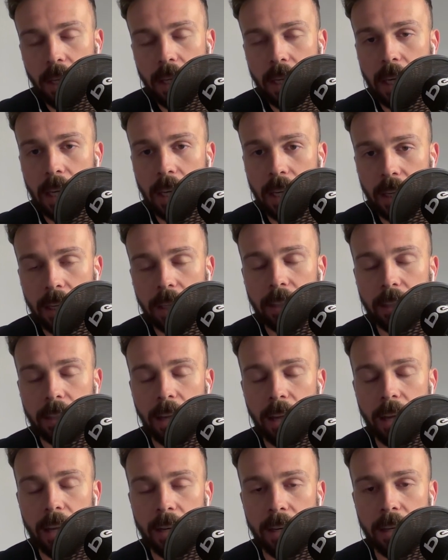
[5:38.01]
here,
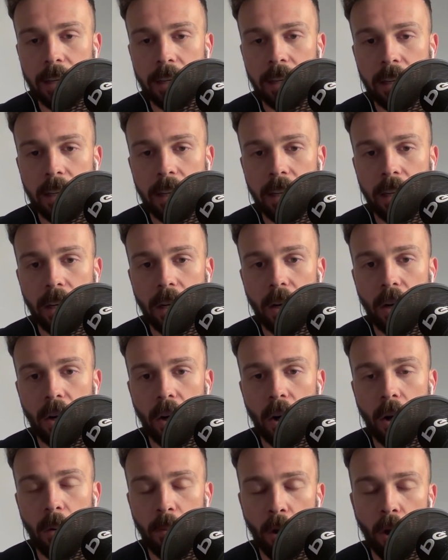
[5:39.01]
then
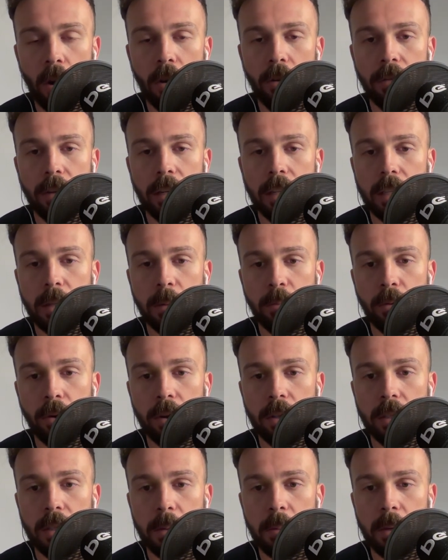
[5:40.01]
I'm not overly
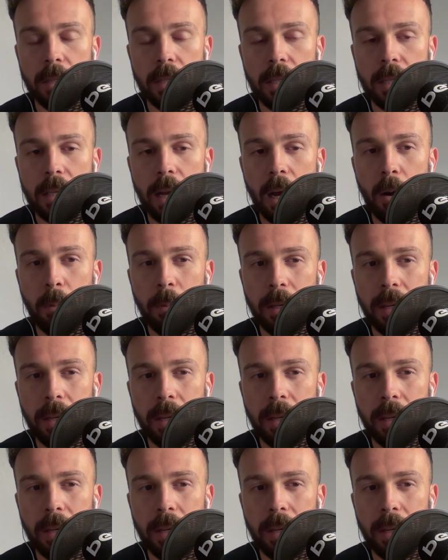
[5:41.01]
surprised he misses out.